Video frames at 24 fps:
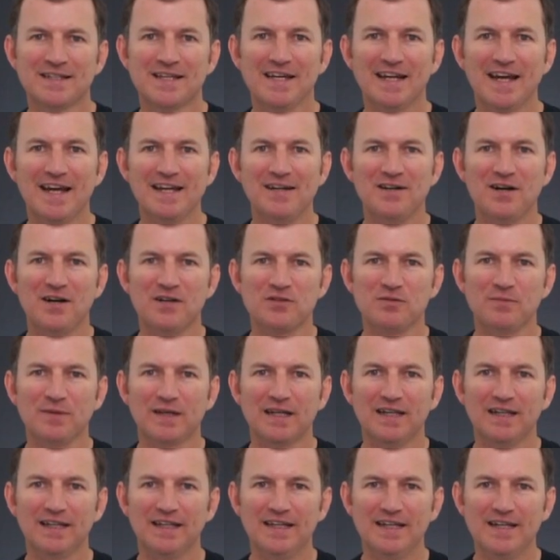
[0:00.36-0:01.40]
G'day, Nigel
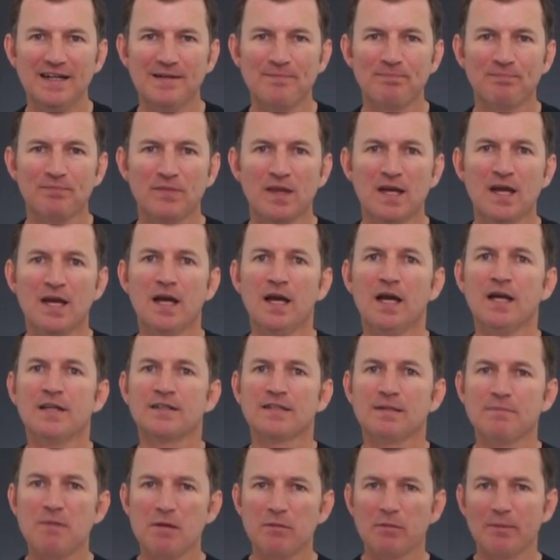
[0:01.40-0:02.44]
McGill here.
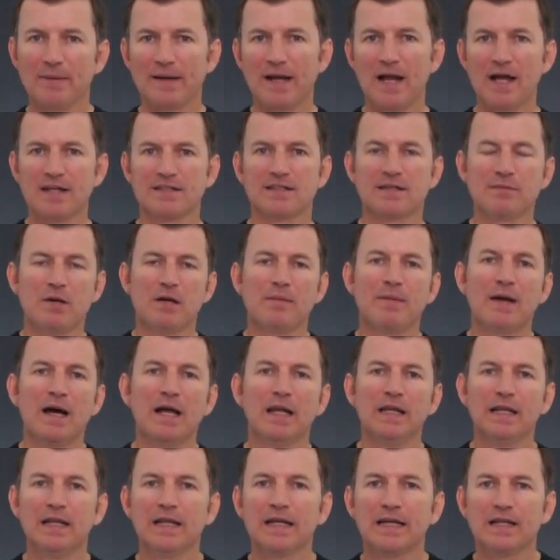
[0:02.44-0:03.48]
Some people have been asking me
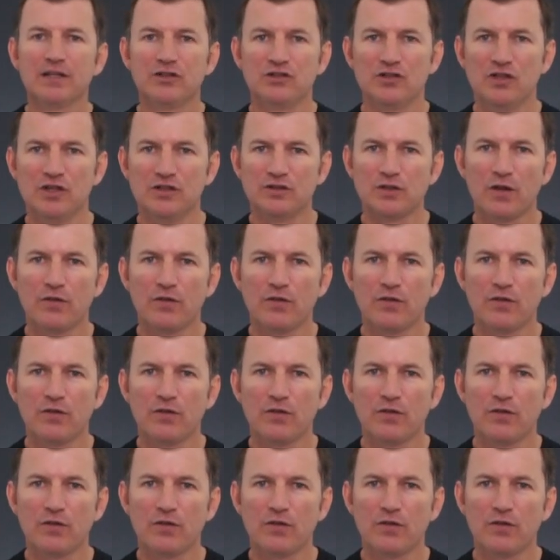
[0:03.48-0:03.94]
about ligatures,